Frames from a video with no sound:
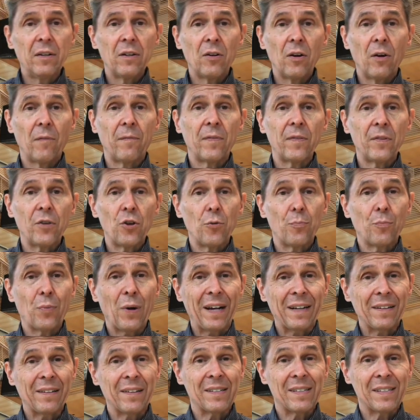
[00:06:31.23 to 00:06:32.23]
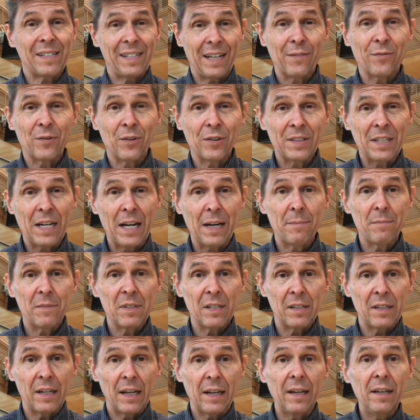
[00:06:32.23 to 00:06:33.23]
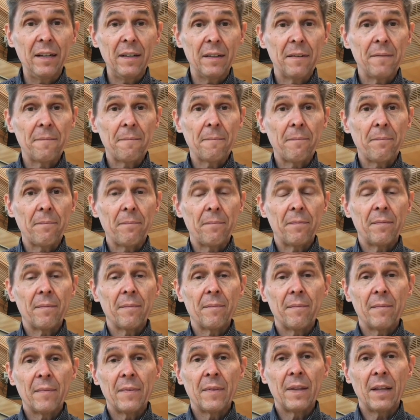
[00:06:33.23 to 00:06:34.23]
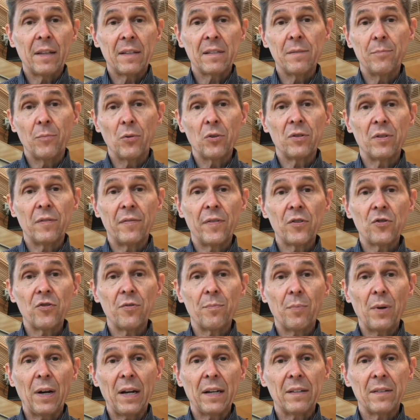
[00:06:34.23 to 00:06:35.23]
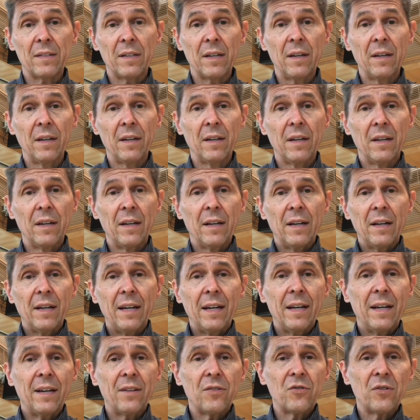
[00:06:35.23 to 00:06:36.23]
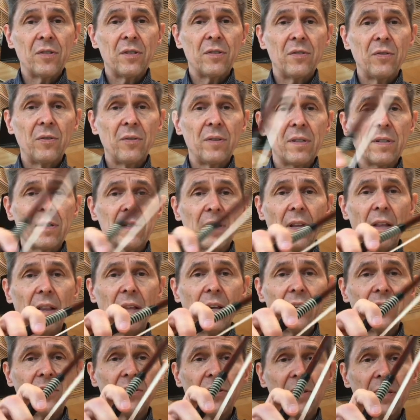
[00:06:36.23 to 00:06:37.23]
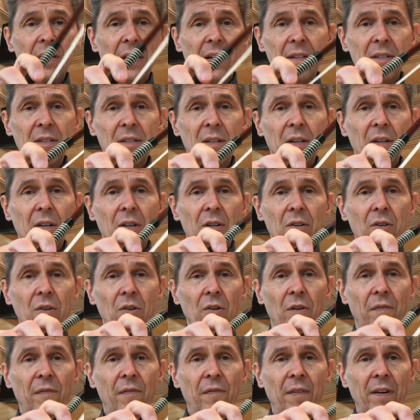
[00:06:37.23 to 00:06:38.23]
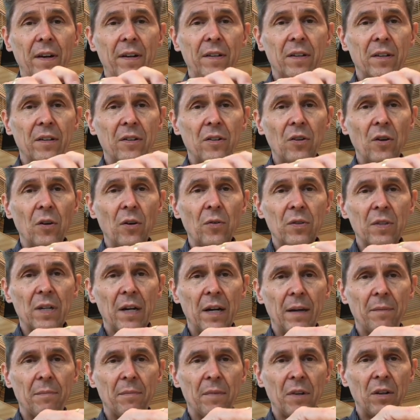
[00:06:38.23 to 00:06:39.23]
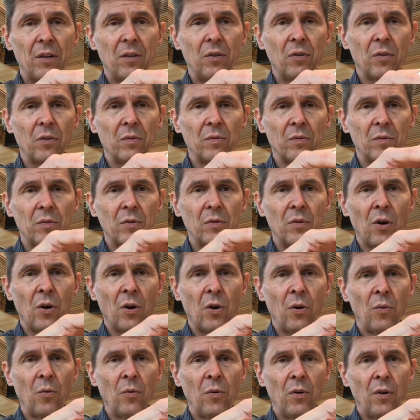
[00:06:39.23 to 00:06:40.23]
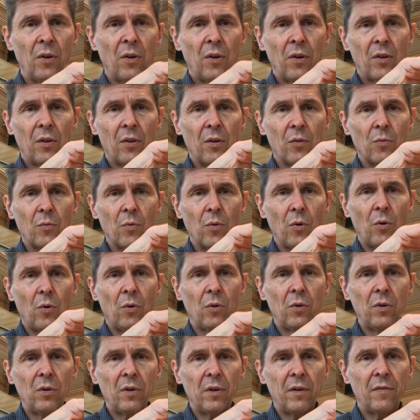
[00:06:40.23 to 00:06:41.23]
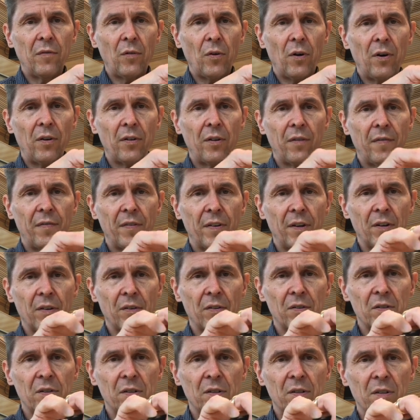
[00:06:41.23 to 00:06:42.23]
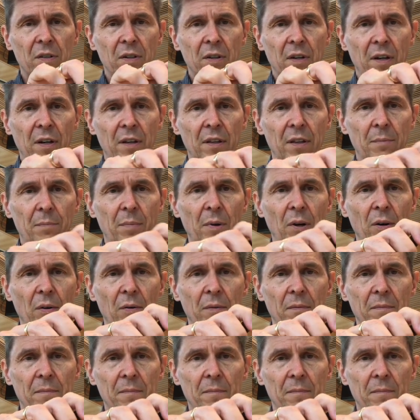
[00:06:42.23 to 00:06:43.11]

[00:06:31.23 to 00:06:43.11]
Hopefully you practice several times a day. That's the most efficient practicing. And just do this little exercise. You'll find in no time that you'll know the role of all the fingers on the bow.